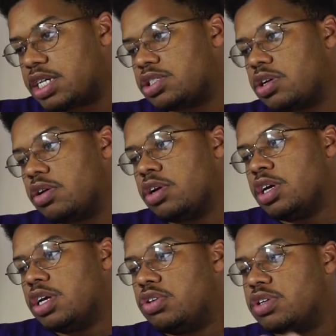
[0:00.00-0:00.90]
So
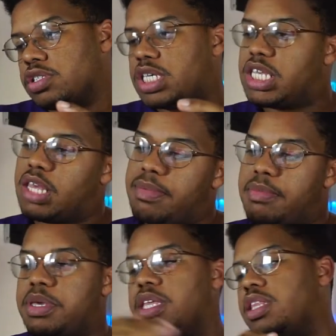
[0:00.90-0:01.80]
you can see that
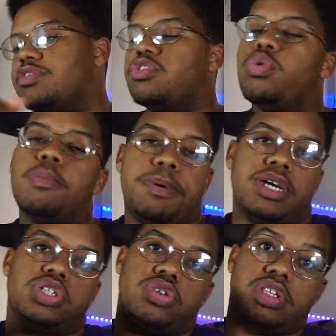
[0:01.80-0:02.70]
maybe in this newer picture,